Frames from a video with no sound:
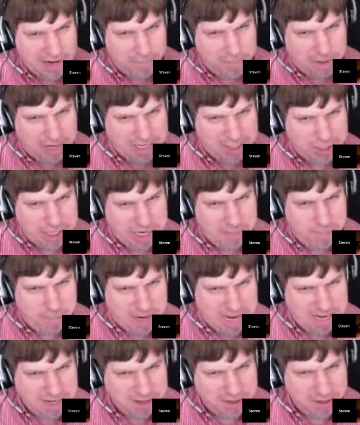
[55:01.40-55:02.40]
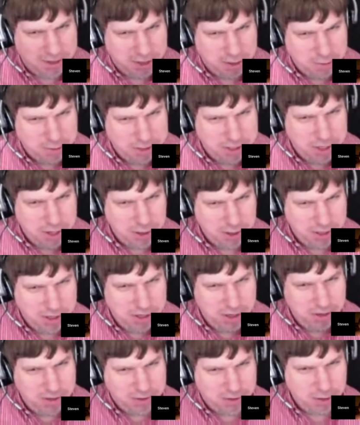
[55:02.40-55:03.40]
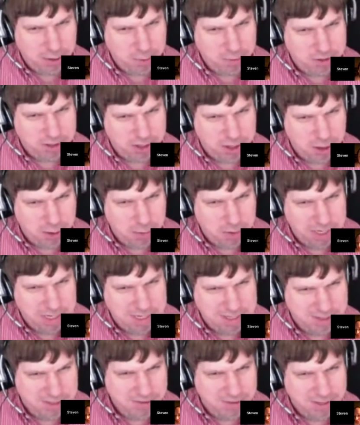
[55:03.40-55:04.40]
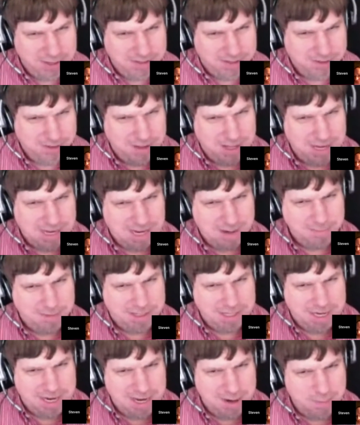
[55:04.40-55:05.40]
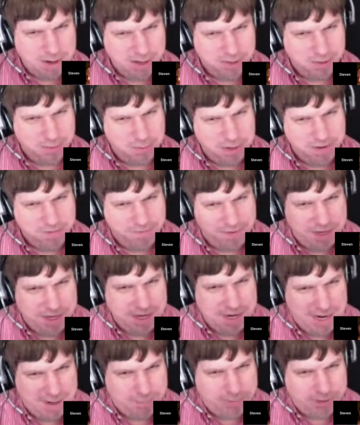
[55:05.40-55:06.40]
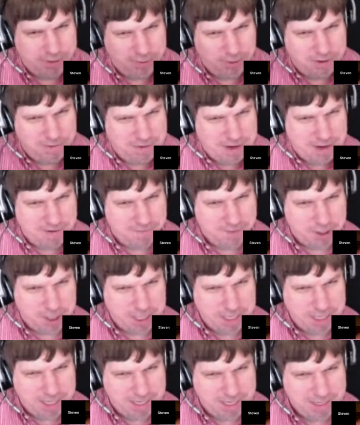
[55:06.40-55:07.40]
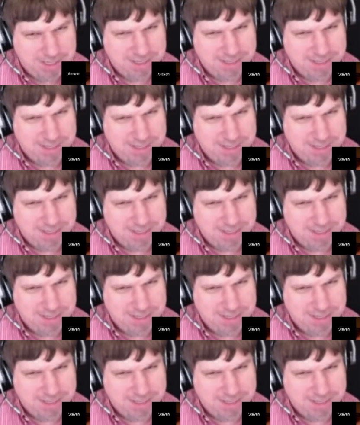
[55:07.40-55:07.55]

got my jetpack coat going, so like I'm sitting about 3 feet up, just sort of hovering.